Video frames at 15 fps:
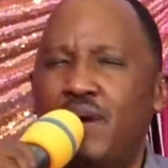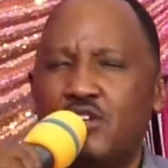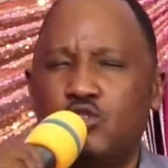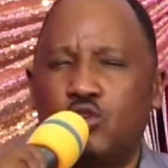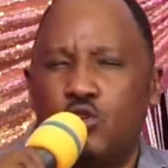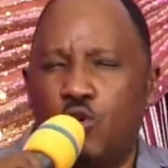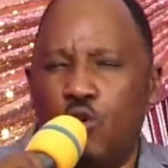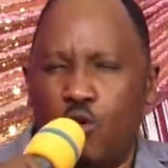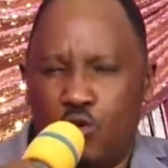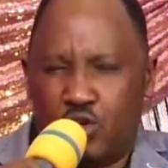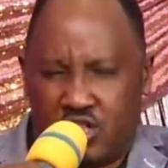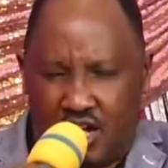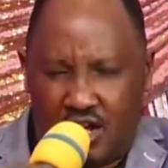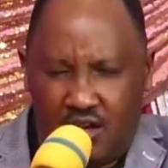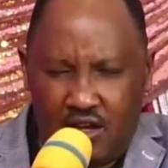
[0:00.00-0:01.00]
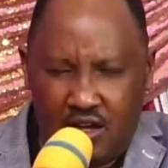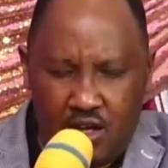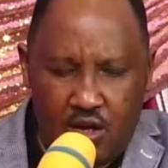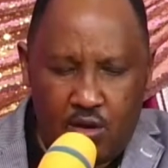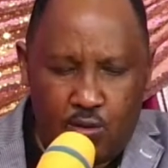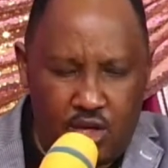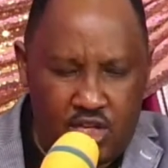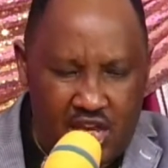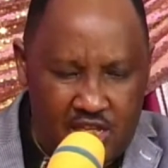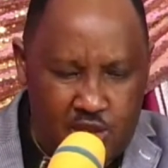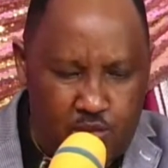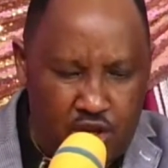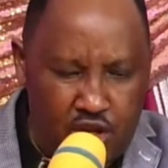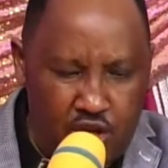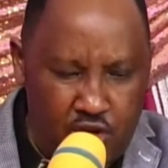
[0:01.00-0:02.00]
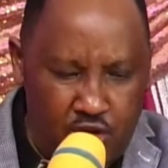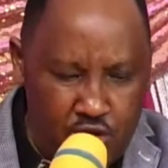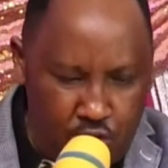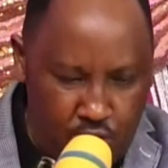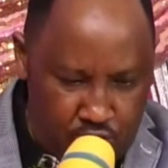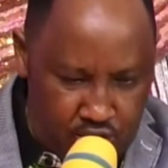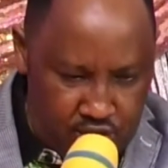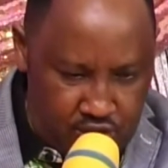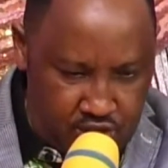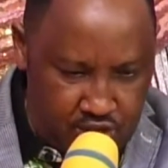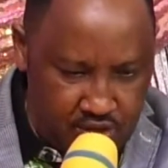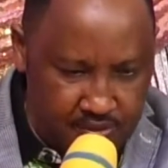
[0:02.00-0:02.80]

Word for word: personal altar which has been in ruins.